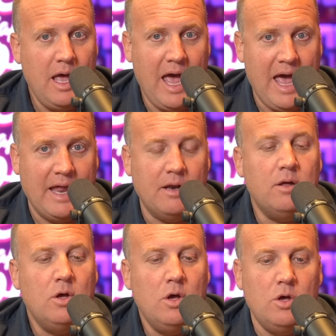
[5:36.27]
And
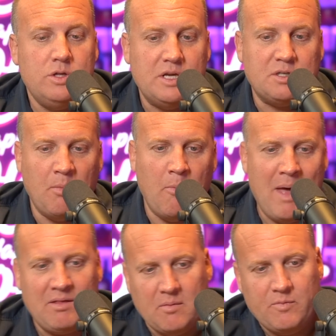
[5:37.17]
there's a
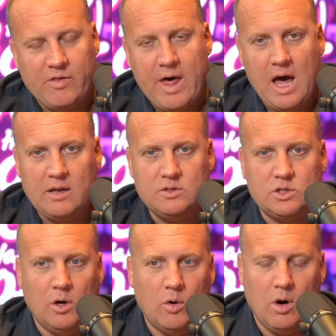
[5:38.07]
momentum to that.
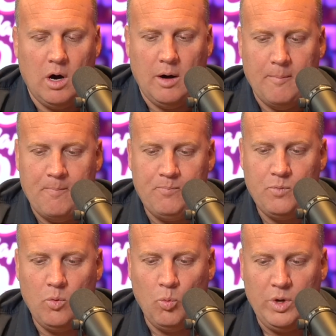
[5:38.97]
So
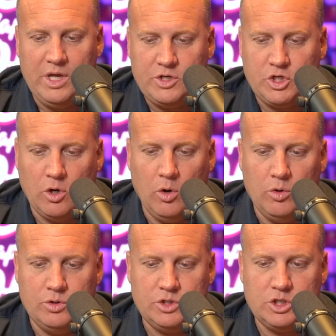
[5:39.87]
we
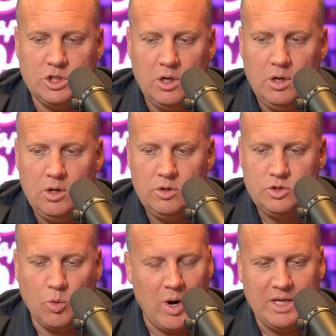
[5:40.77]
chose
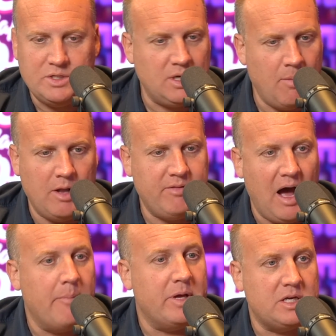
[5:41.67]
20 some odd
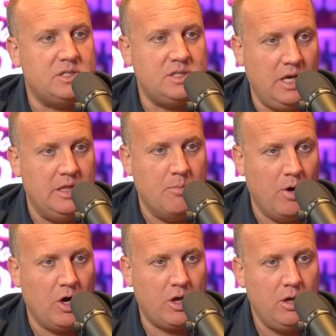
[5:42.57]
topics in the
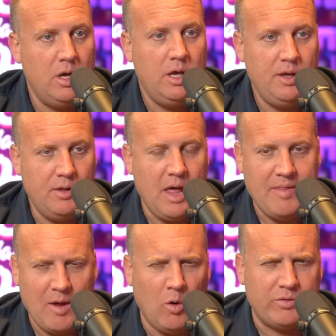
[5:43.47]
book, and they
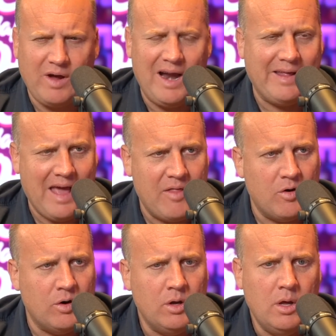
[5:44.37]
all tie together.
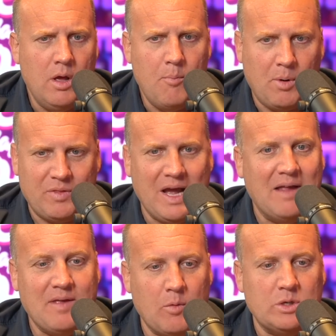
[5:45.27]
But the
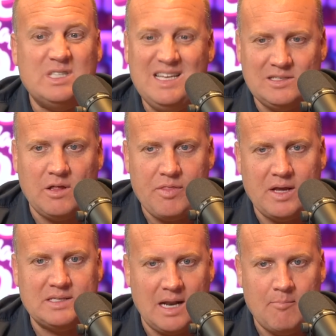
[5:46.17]
idea was these are the things
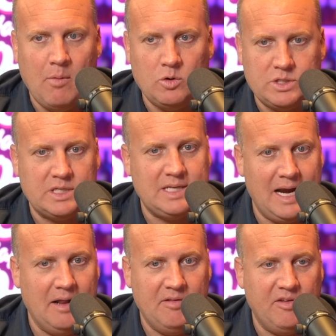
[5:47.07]
that I'm most
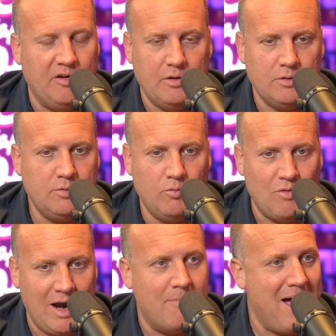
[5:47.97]
excited to write
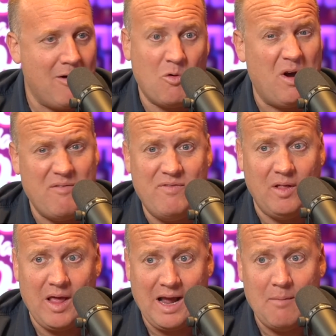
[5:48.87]
about, or I feel like
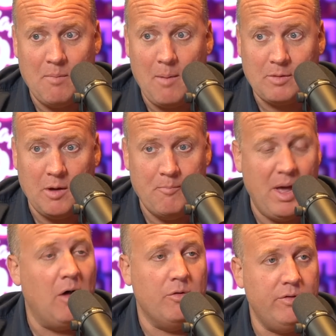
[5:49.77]
I'm compelled.